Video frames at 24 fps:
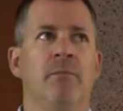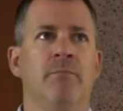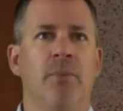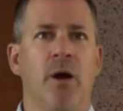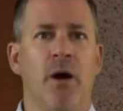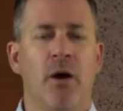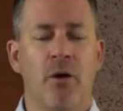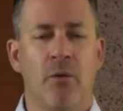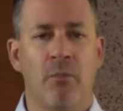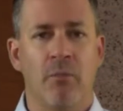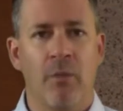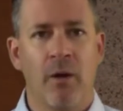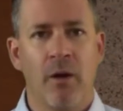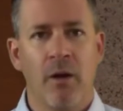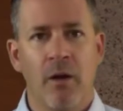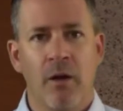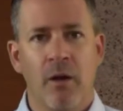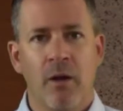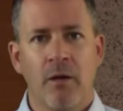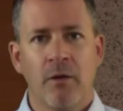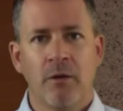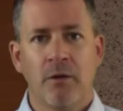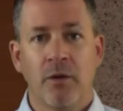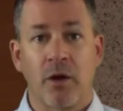Boom.
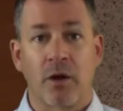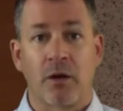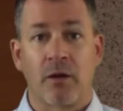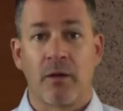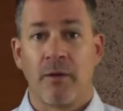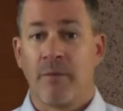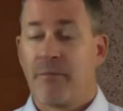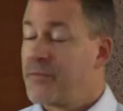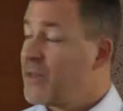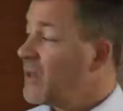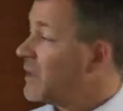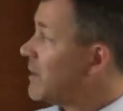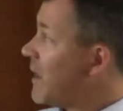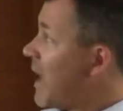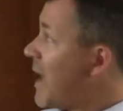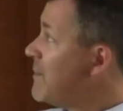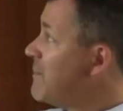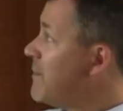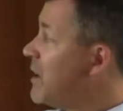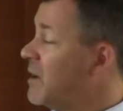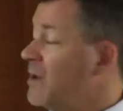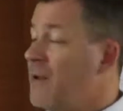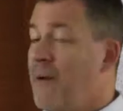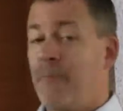Look, the
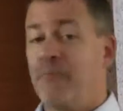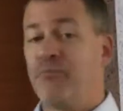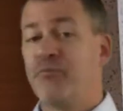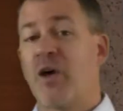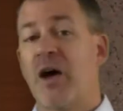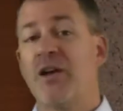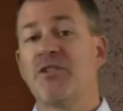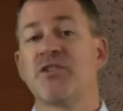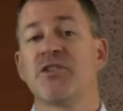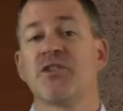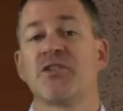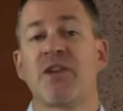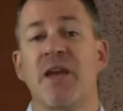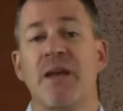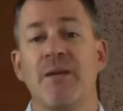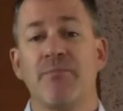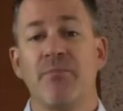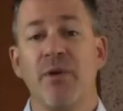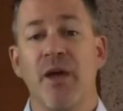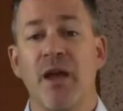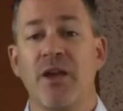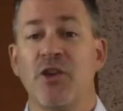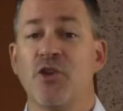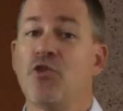alignment does the
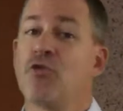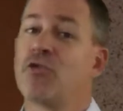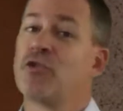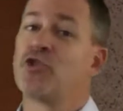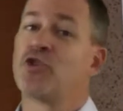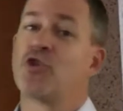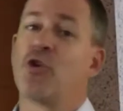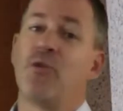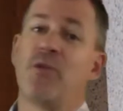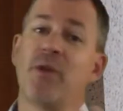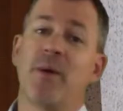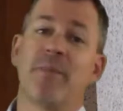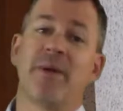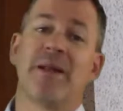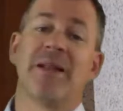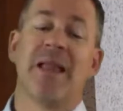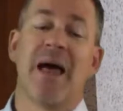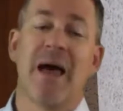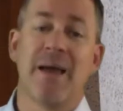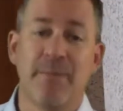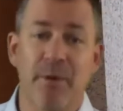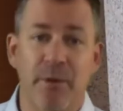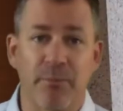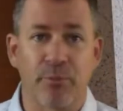same thing. You can show them an
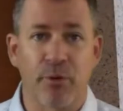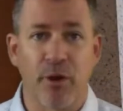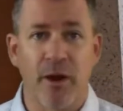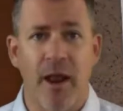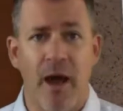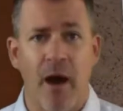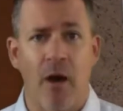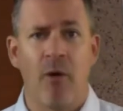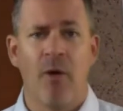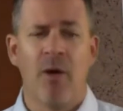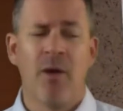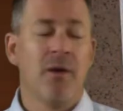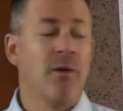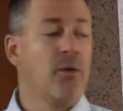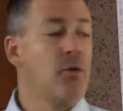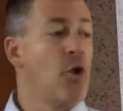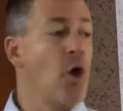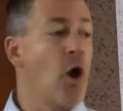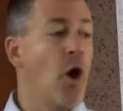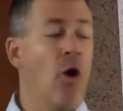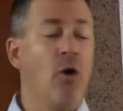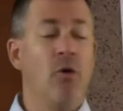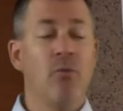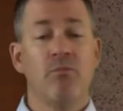alignment printout.
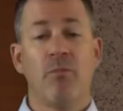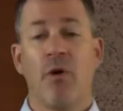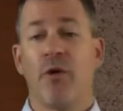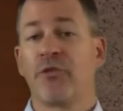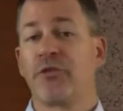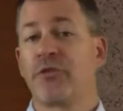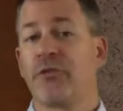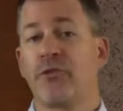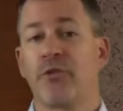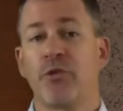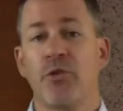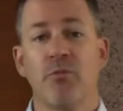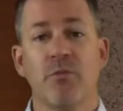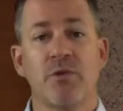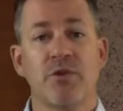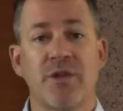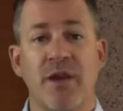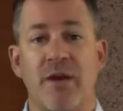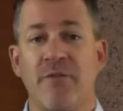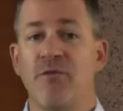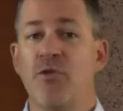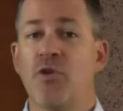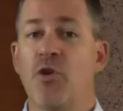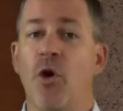No, most consumers
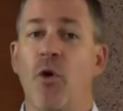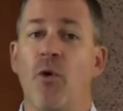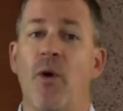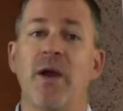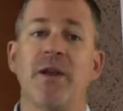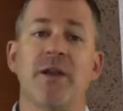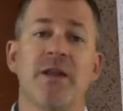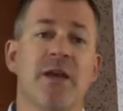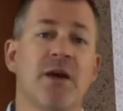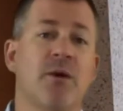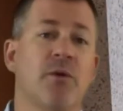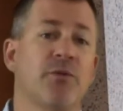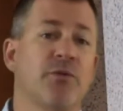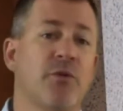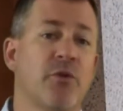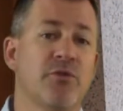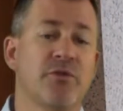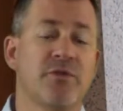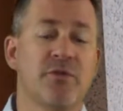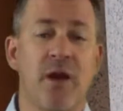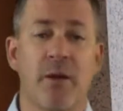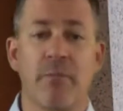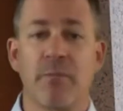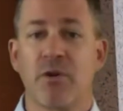have no idea what
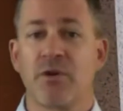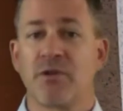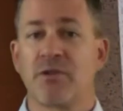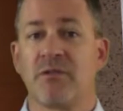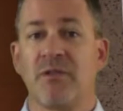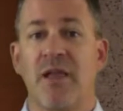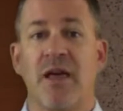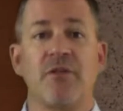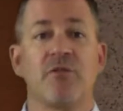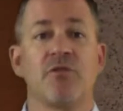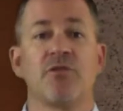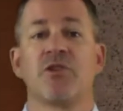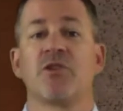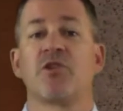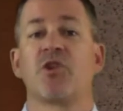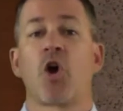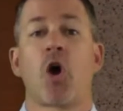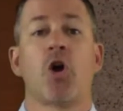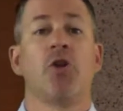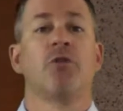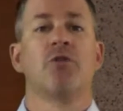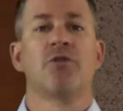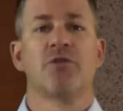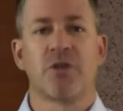those numbers, letters, and
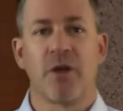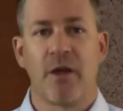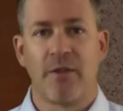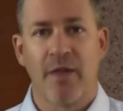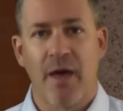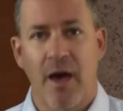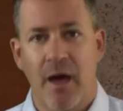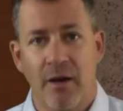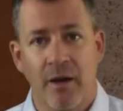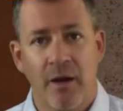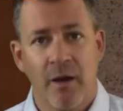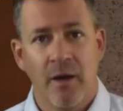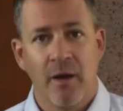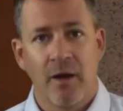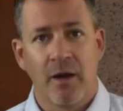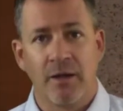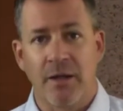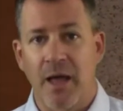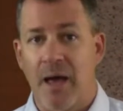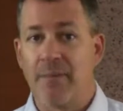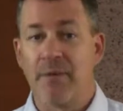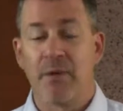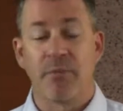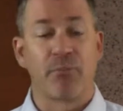colors on that
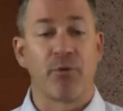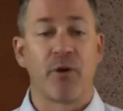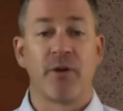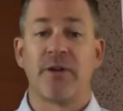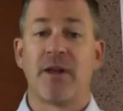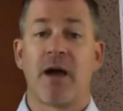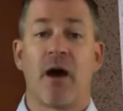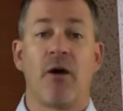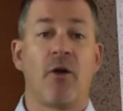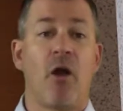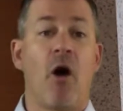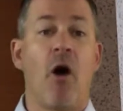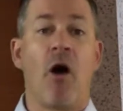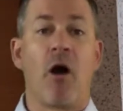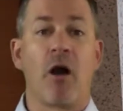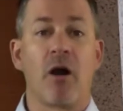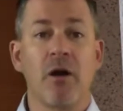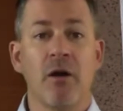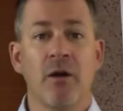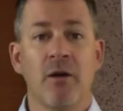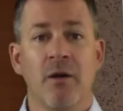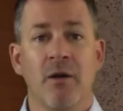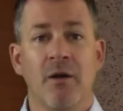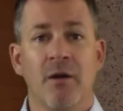alignment printout
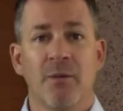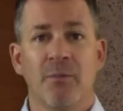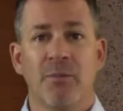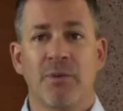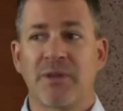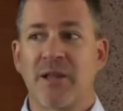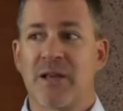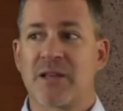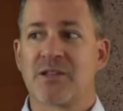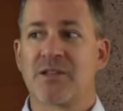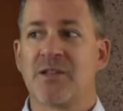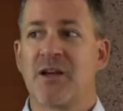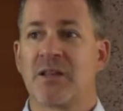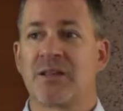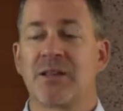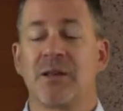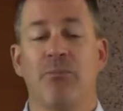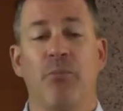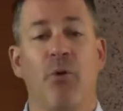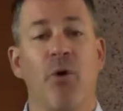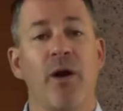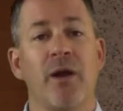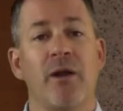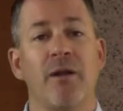are. But that's not
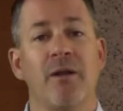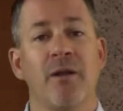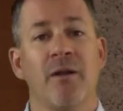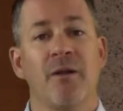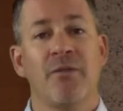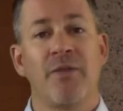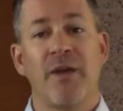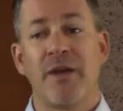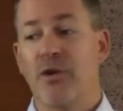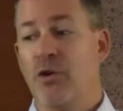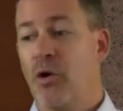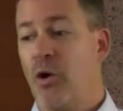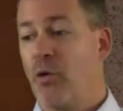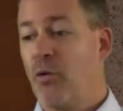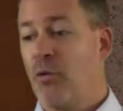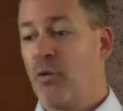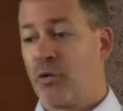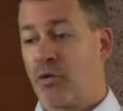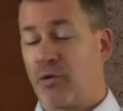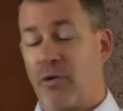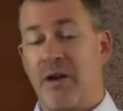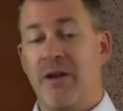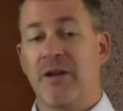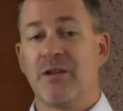the point. They
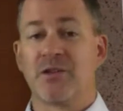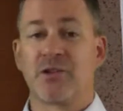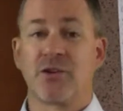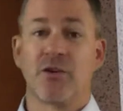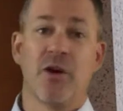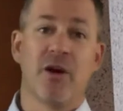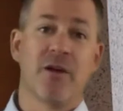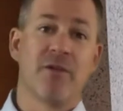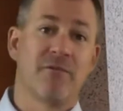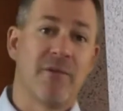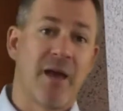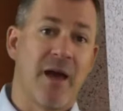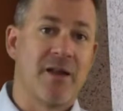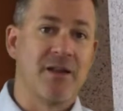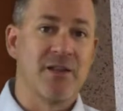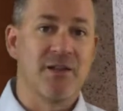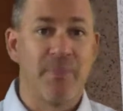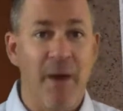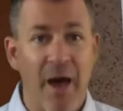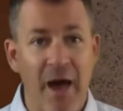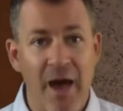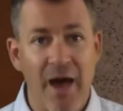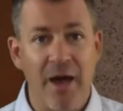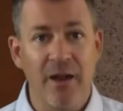know green is good, red is
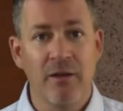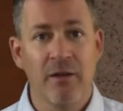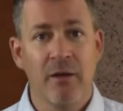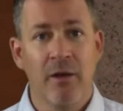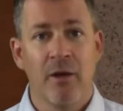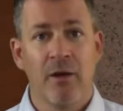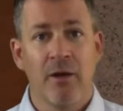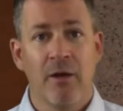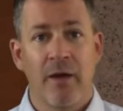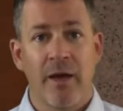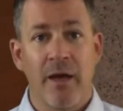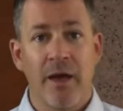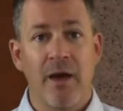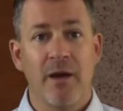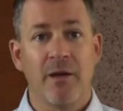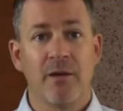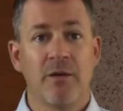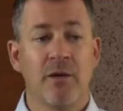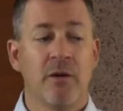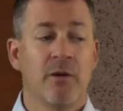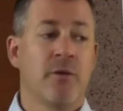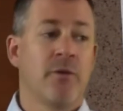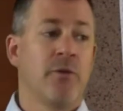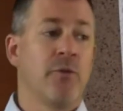bad,
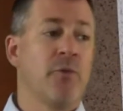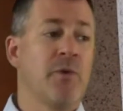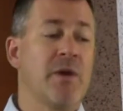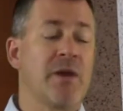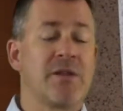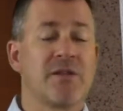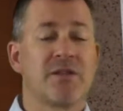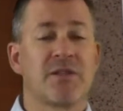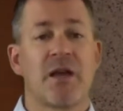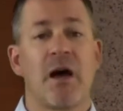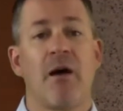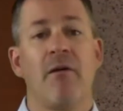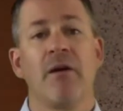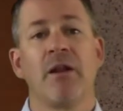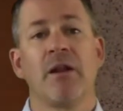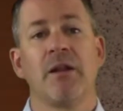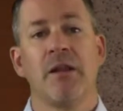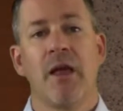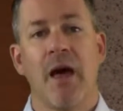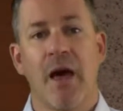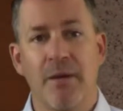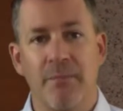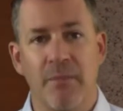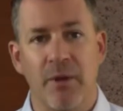and we can sell an
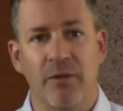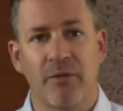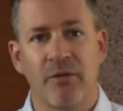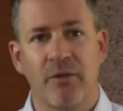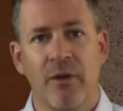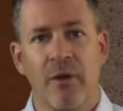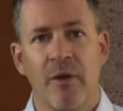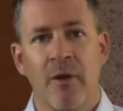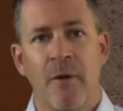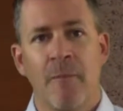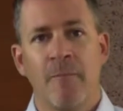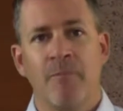alignment.